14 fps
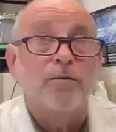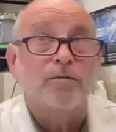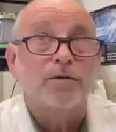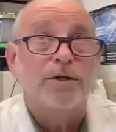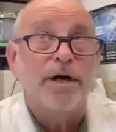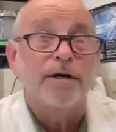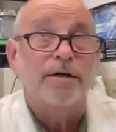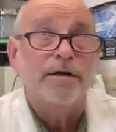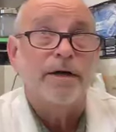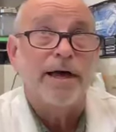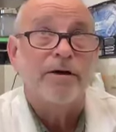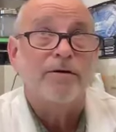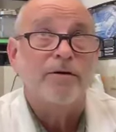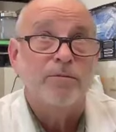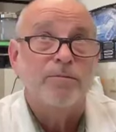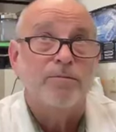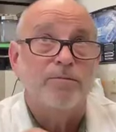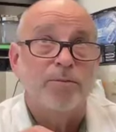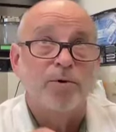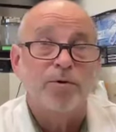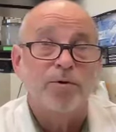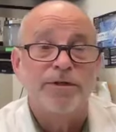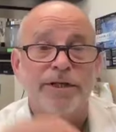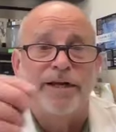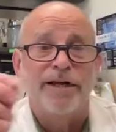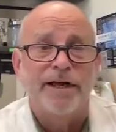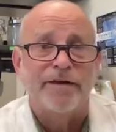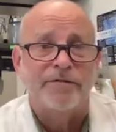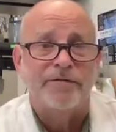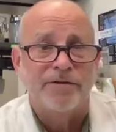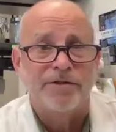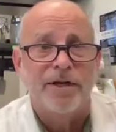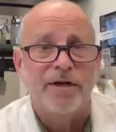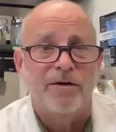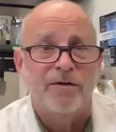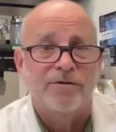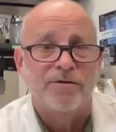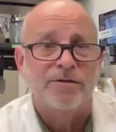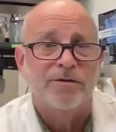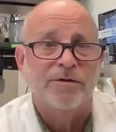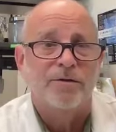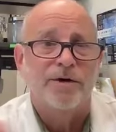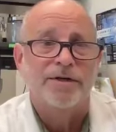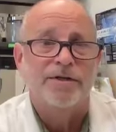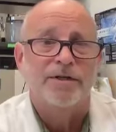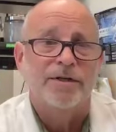it's not how you pull DNA out of cells. The question